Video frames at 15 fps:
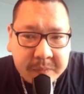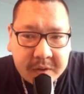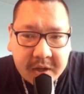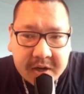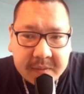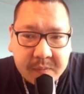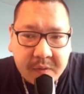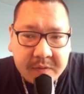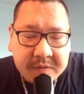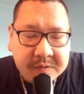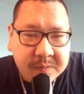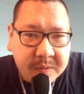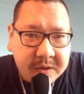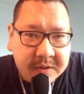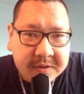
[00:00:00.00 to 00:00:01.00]
any movies
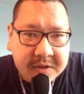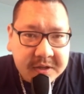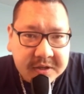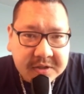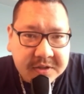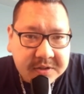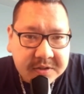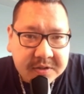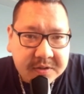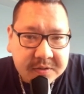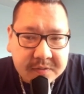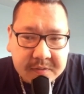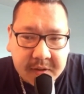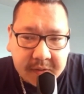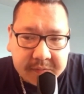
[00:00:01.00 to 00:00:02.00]
where DJs just
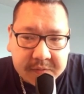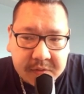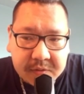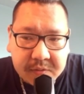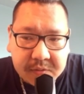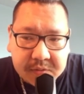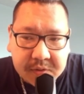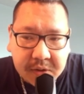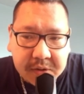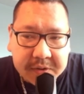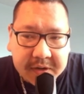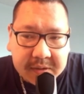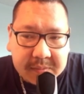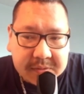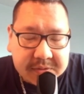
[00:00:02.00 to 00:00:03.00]
they have 2
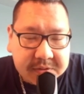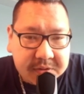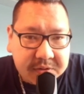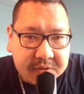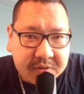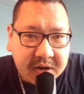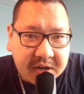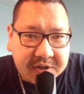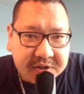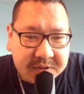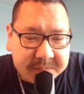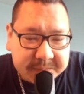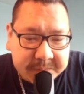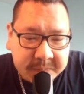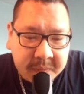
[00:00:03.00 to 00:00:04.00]
turntables and they're scratching,
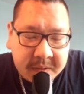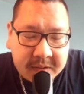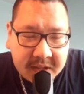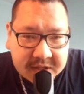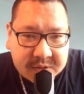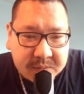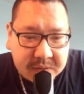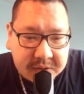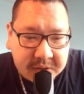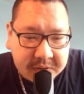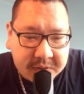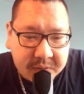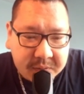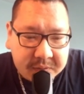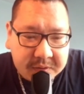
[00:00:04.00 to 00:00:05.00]
that's what they're
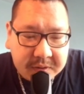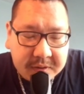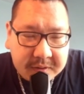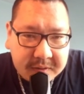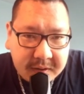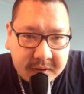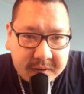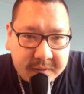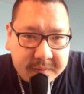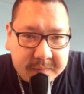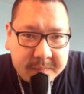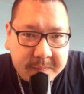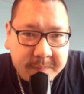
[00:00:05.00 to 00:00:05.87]
doing. They're